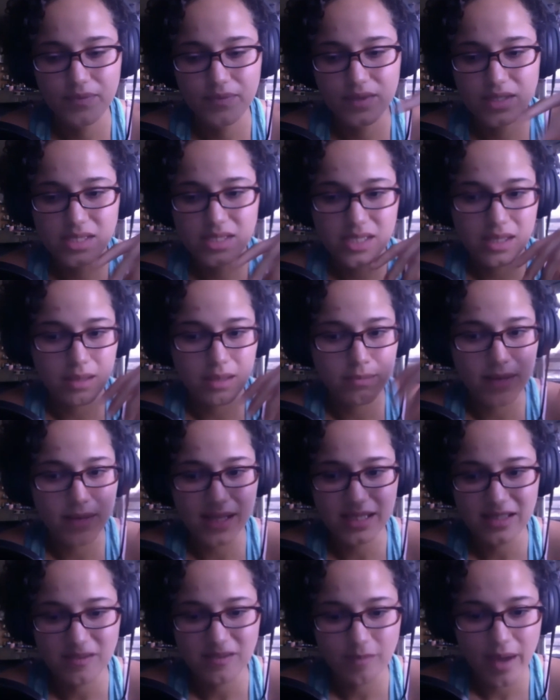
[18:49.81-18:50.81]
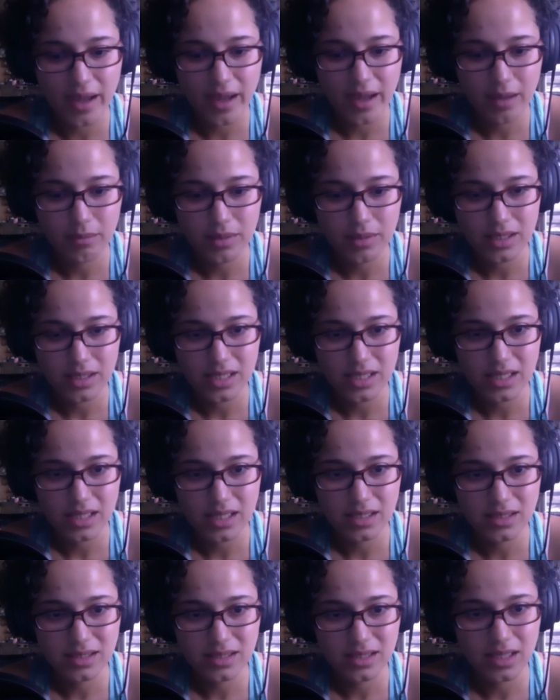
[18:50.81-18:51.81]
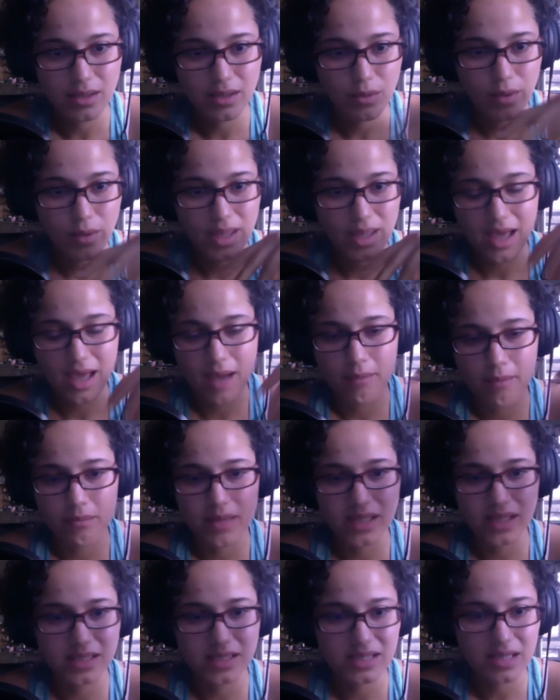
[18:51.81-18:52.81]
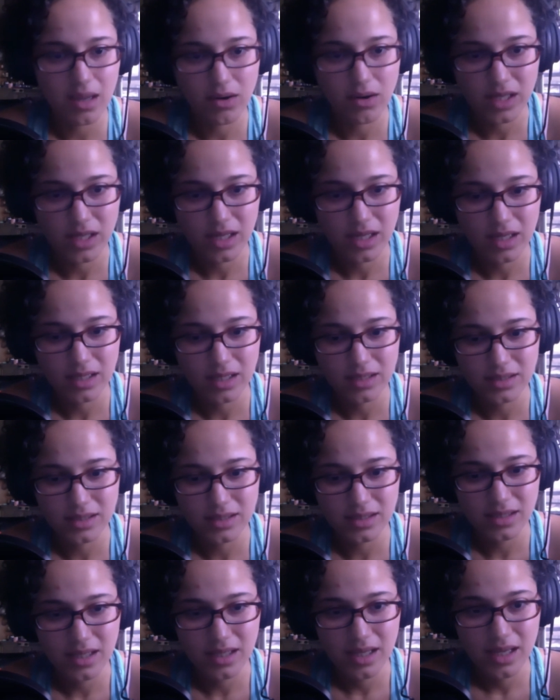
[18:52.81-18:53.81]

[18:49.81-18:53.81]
to the best of my abilities, in a way that meets their needs,